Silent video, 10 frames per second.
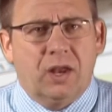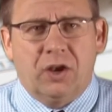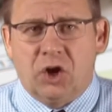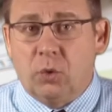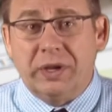
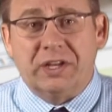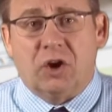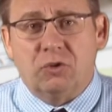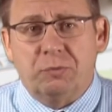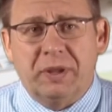No, we
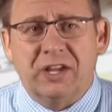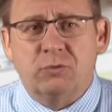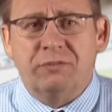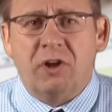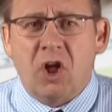don't, because
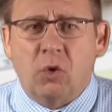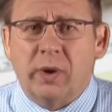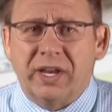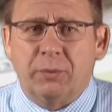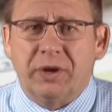we've
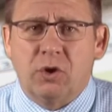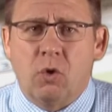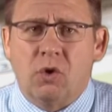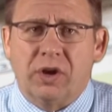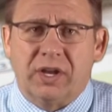already
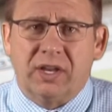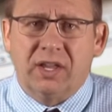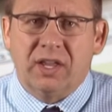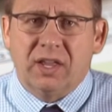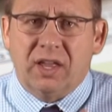recorded
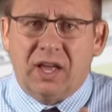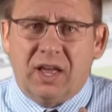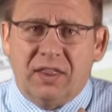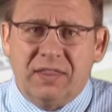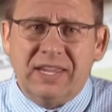
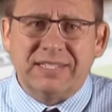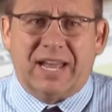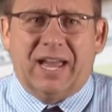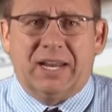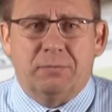these
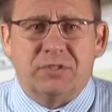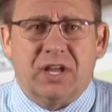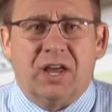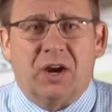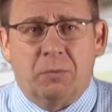items
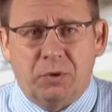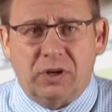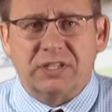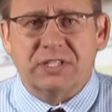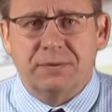on our
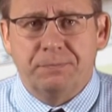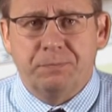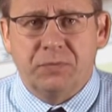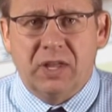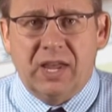books.
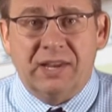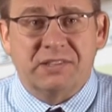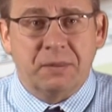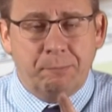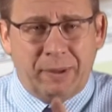
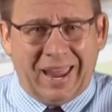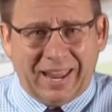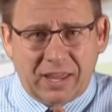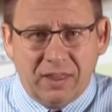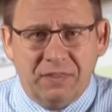It's the
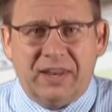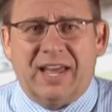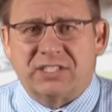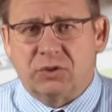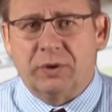bank that
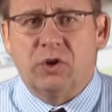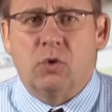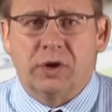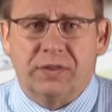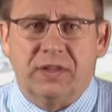hasn't
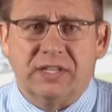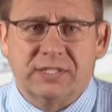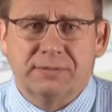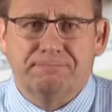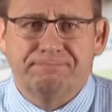recorded
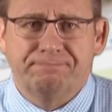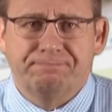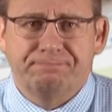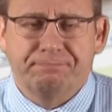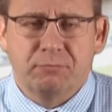these.
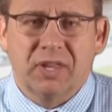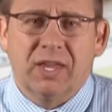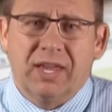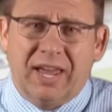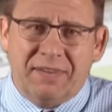
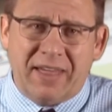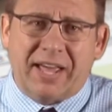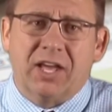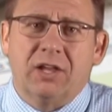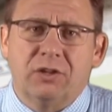And
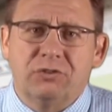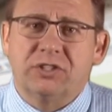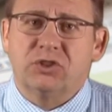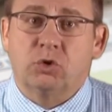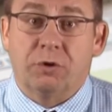that concludes
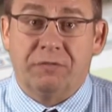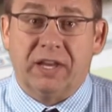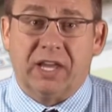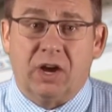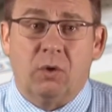this short
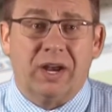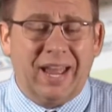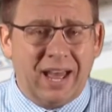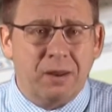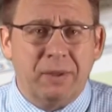video on
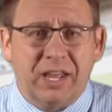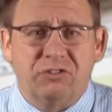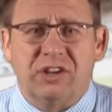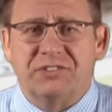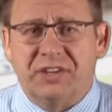how to make
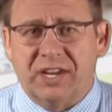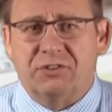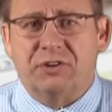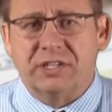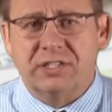adjusting
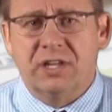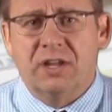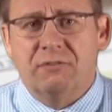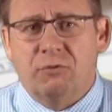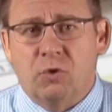entries
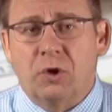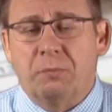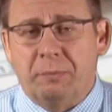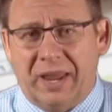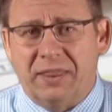
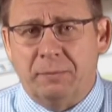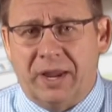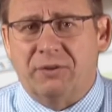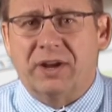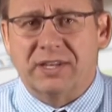for the
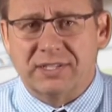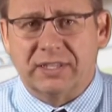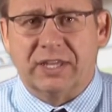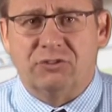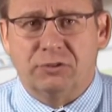bank
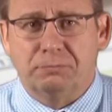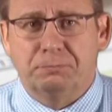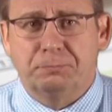reconciliation.